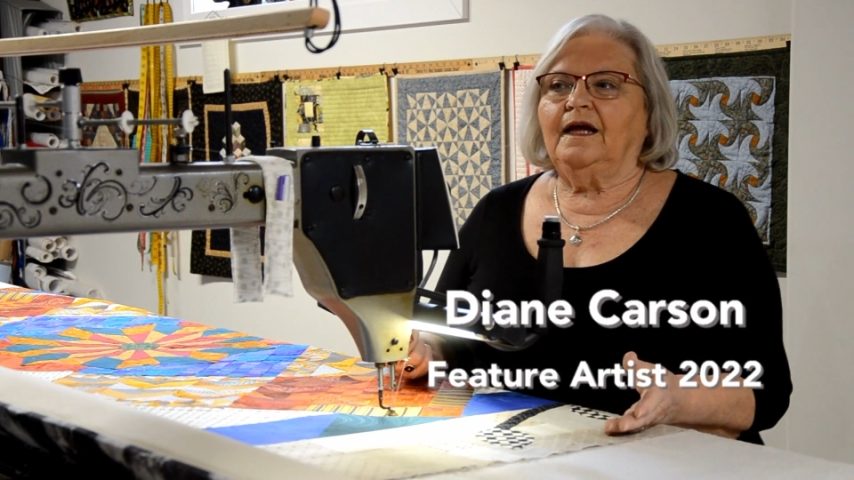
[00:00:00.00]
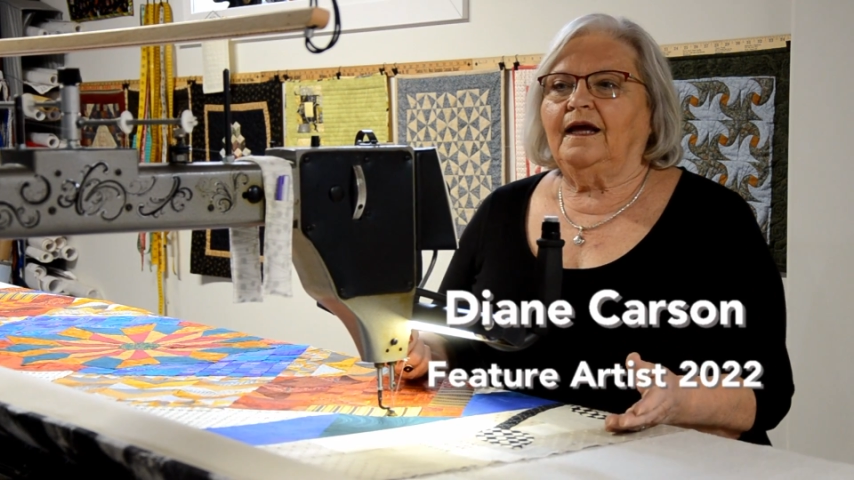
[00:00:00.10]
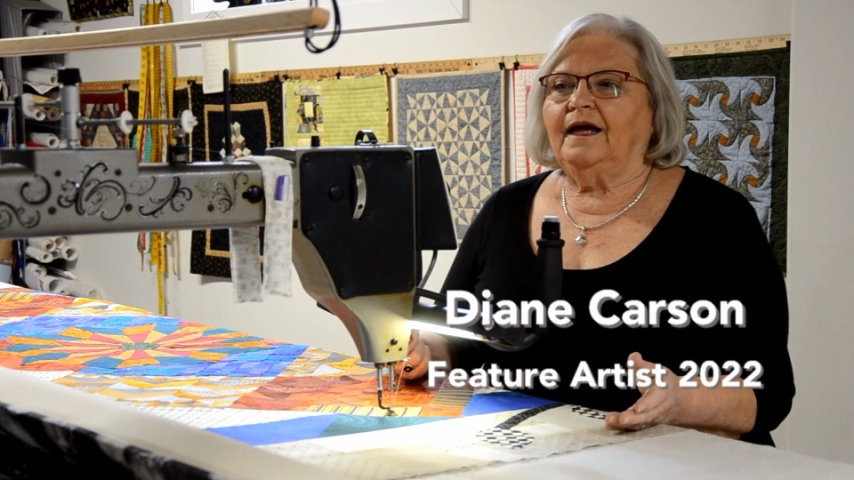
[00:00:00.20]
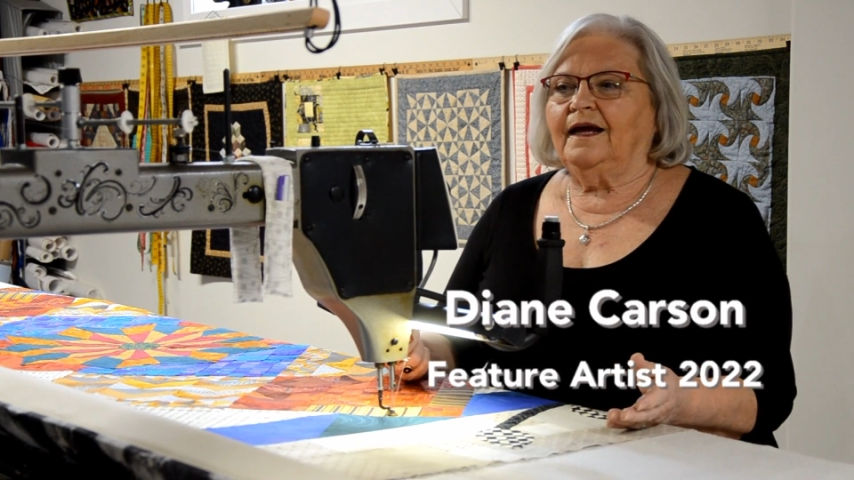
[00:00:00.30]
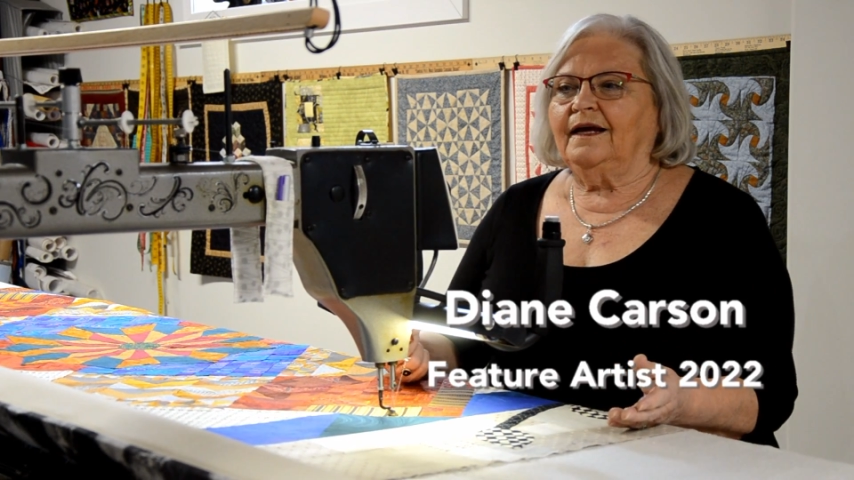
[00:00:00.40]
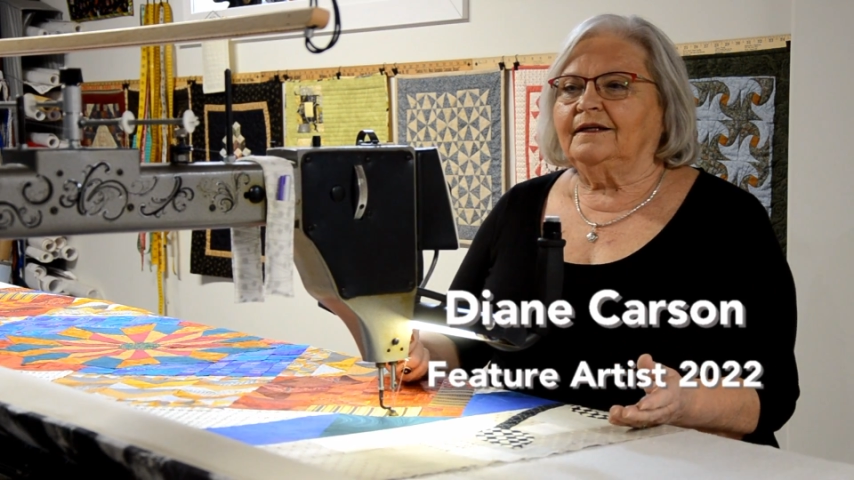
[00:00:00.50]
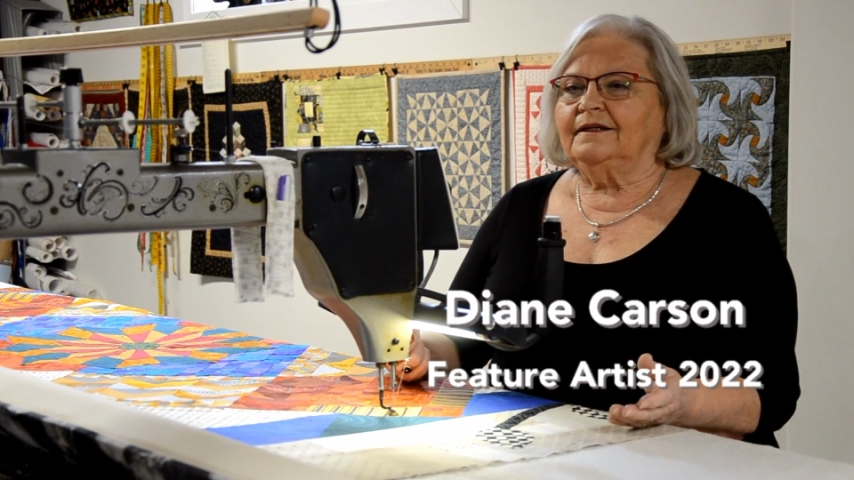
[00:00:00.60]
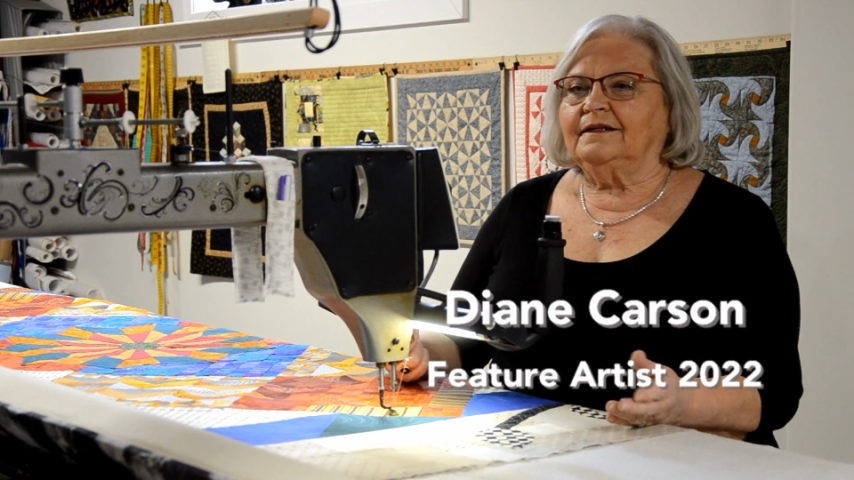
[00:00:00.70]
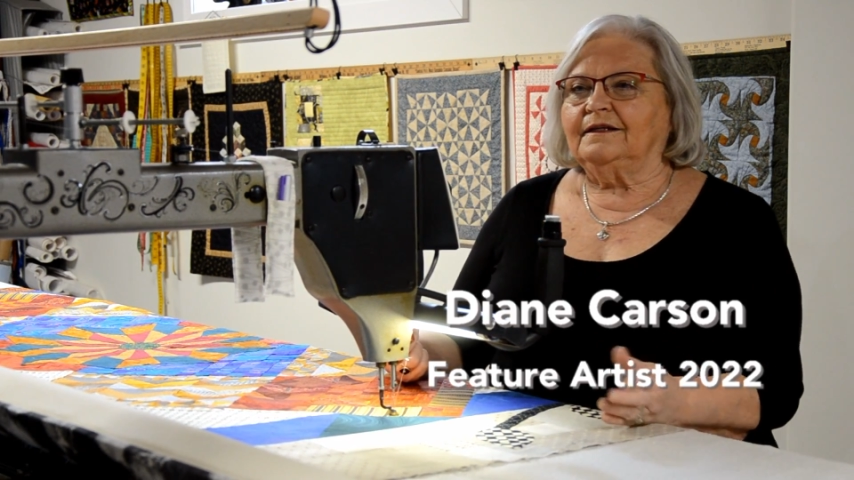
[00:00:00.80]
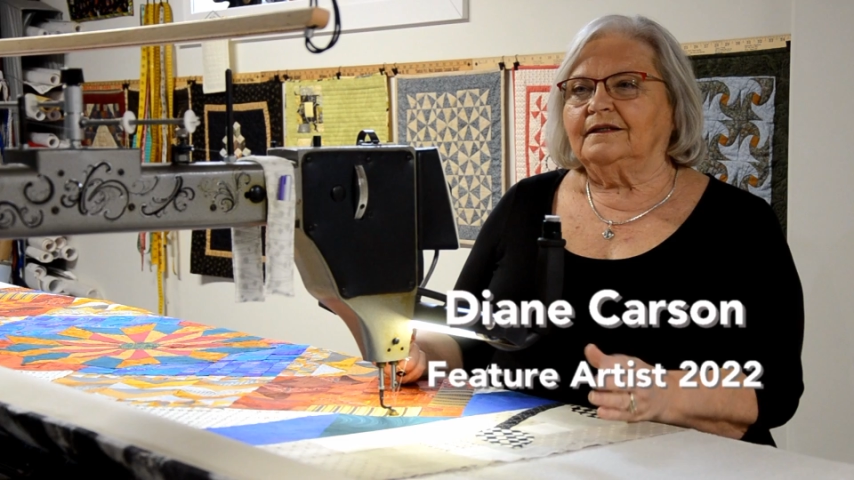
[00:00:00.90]
and
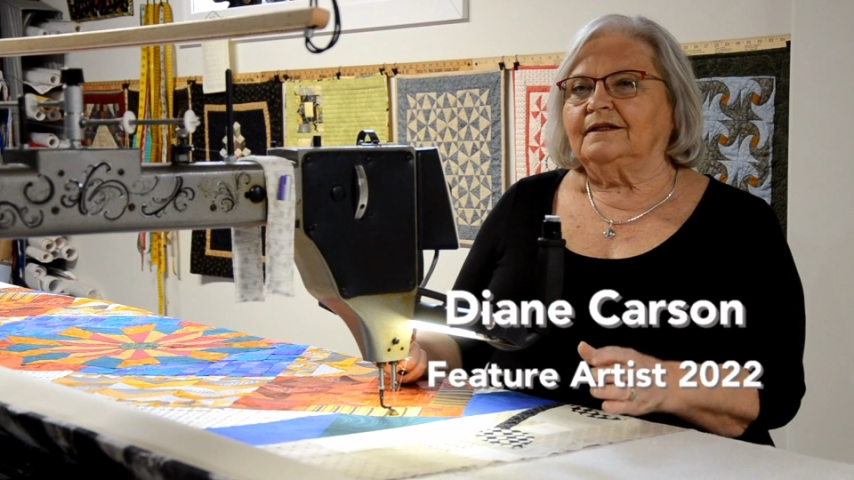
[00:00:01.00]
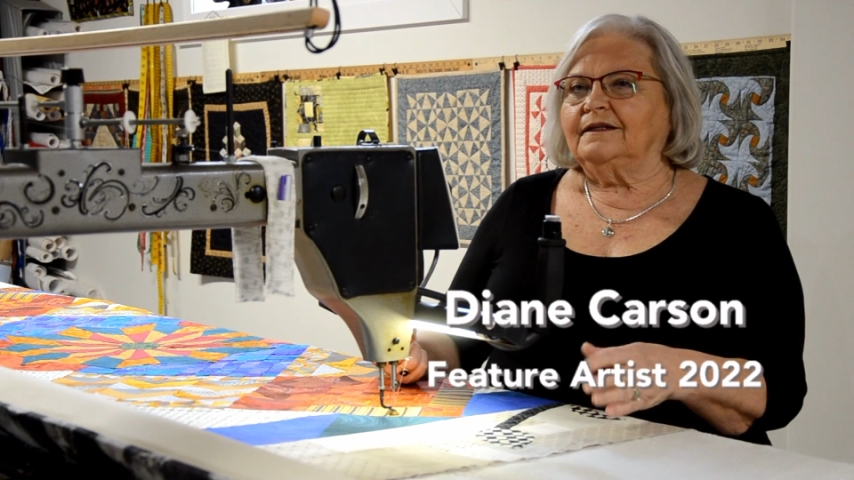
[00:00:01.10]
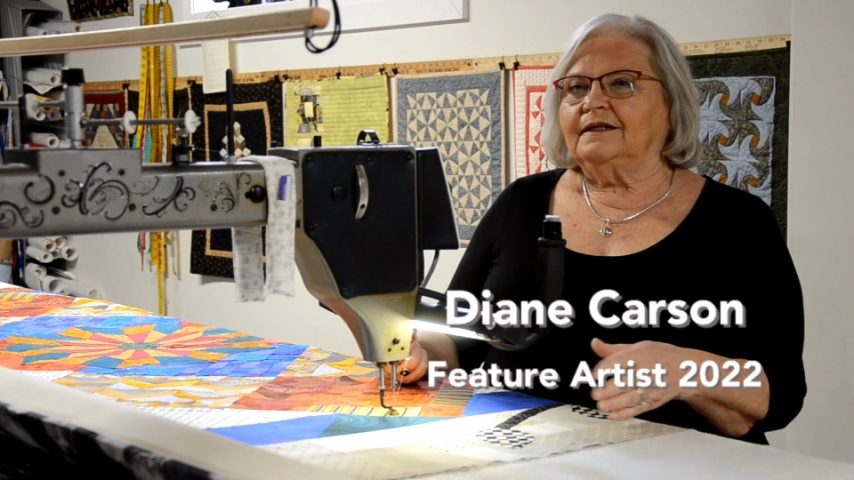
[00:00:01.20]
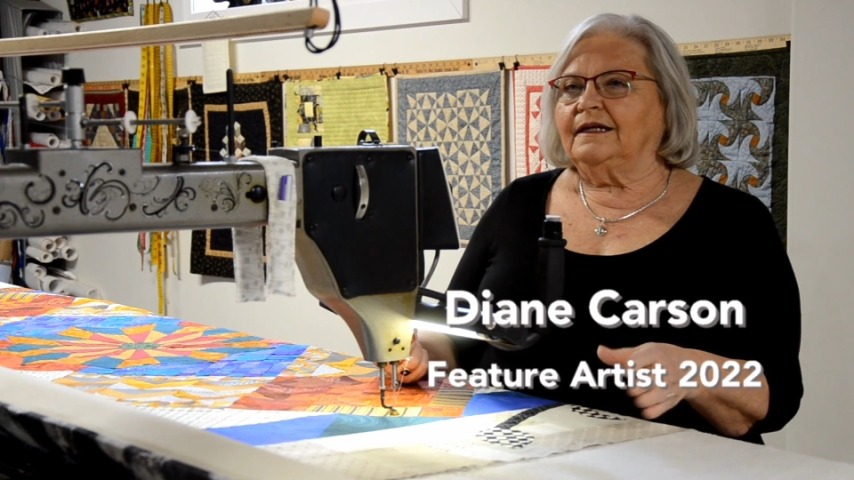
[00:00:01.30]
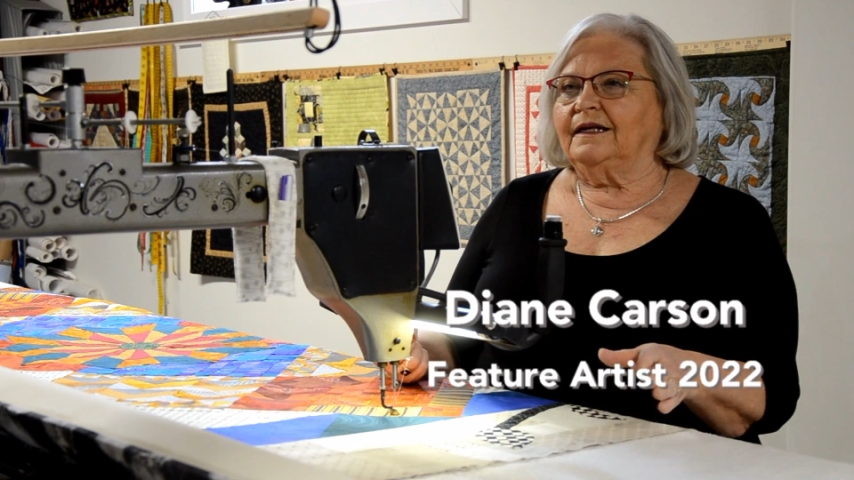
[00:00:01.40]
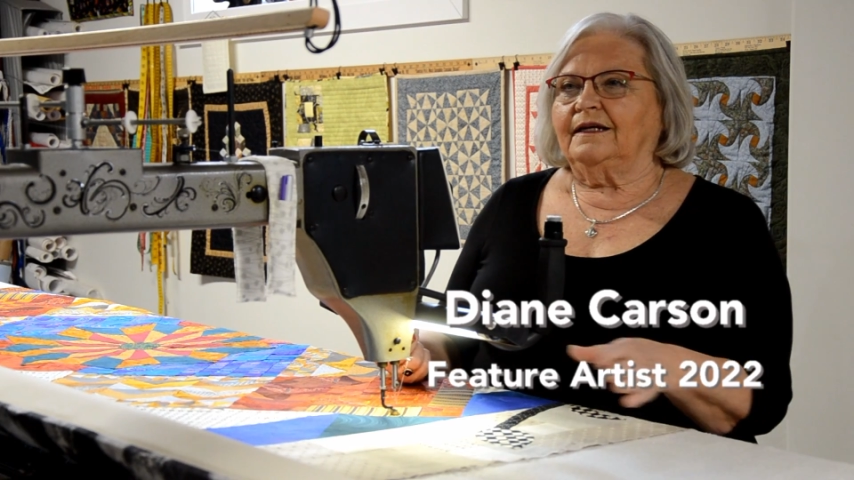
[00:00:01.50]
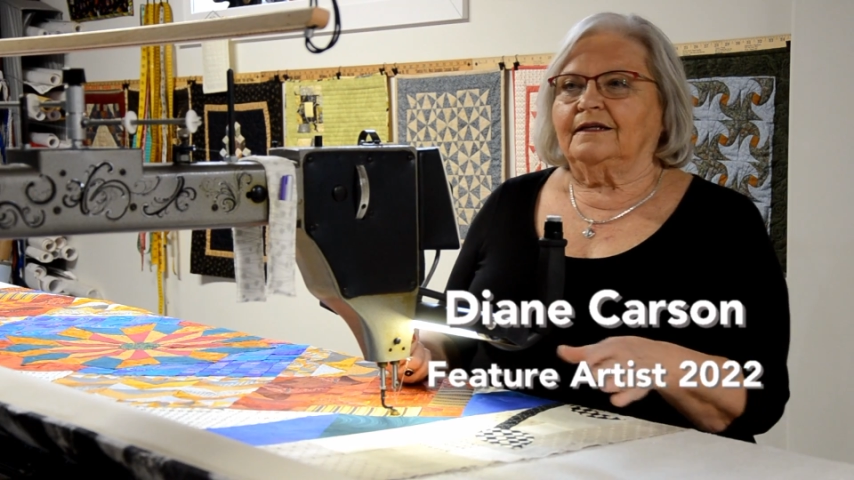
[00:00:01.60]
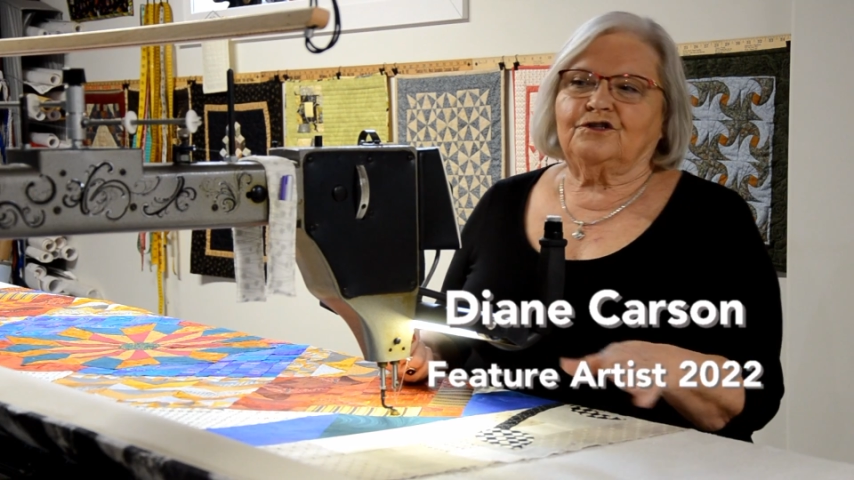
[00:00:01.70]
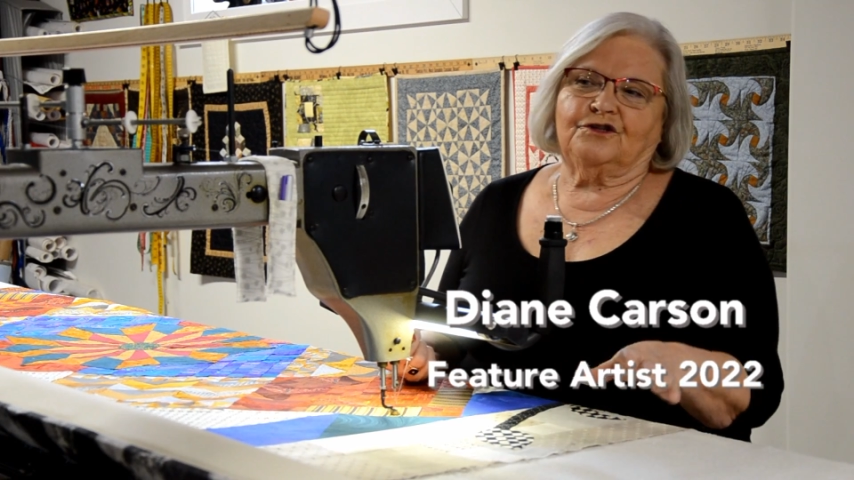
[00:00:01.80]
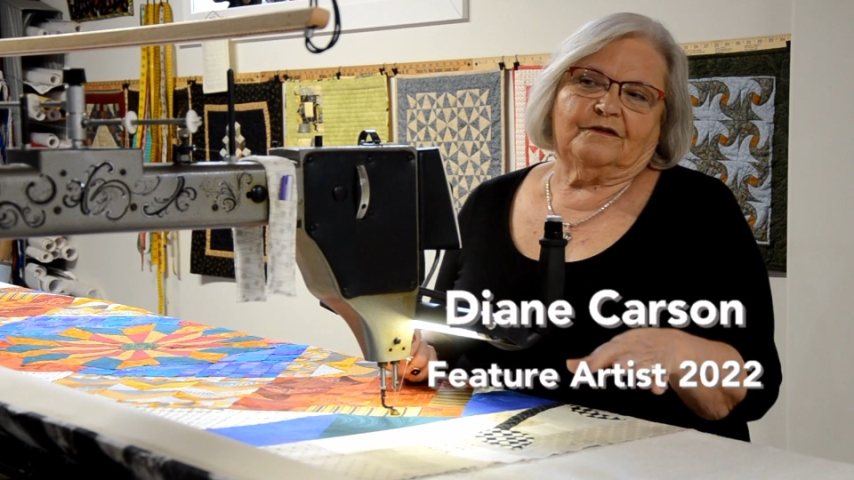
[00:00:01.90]
it
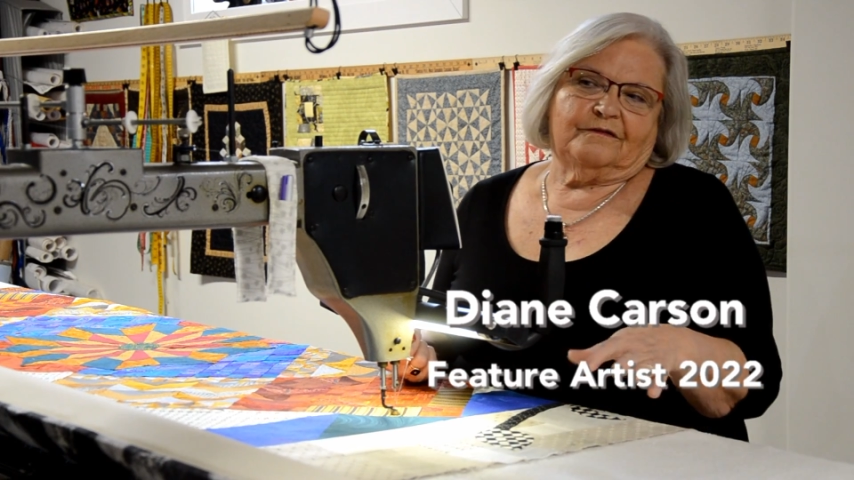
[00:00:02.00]
took,